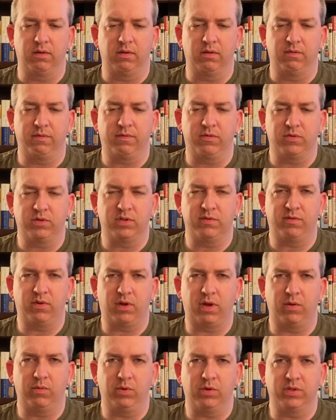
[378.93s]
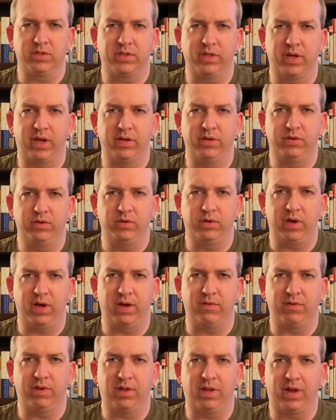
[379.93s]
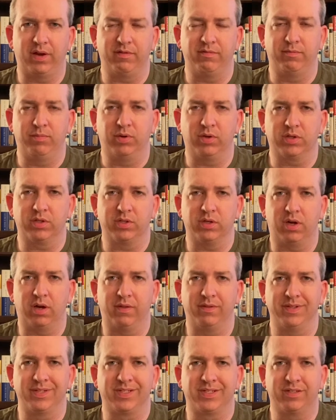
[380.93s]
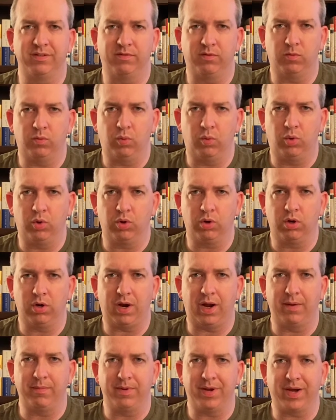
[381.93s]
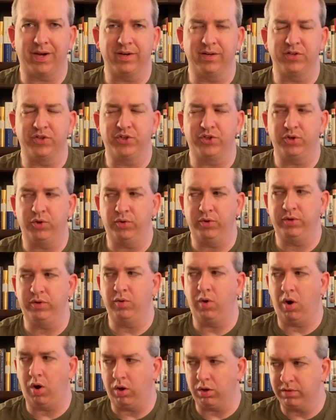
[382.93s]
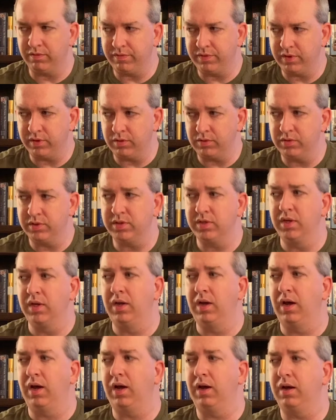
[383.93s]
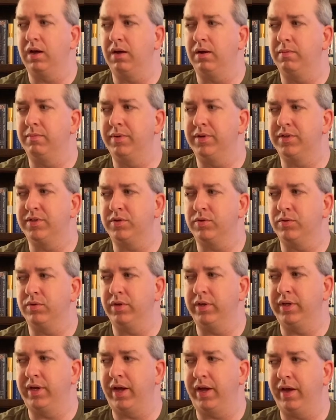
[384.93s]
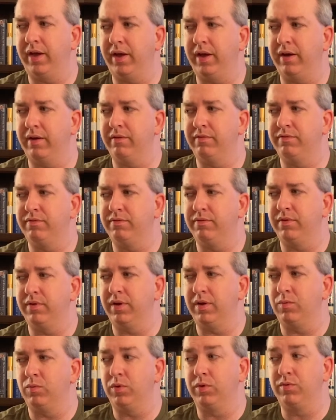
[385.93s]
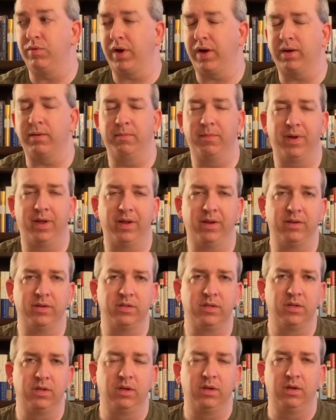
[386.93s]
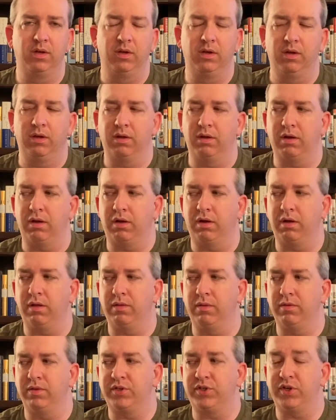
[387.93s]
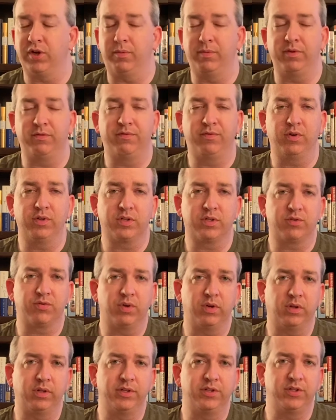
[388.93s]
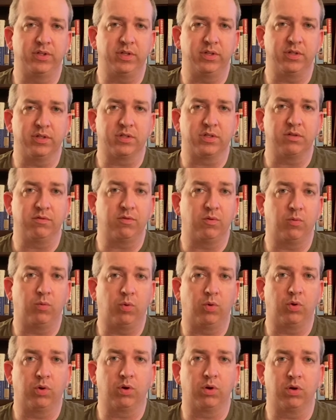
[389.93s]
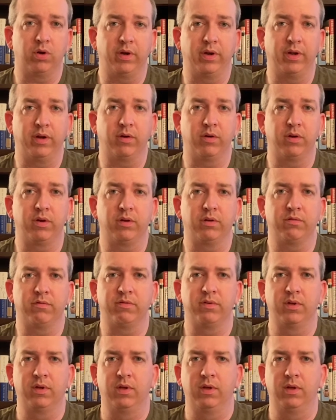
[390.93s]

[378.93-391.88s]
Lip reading: First of all, I will say I do have a lot of books on the Civil War. I'm not going to show you all of those, but certainly I have and would recommend the Shelby Foote's trilogy, The Civil War, A Narrative.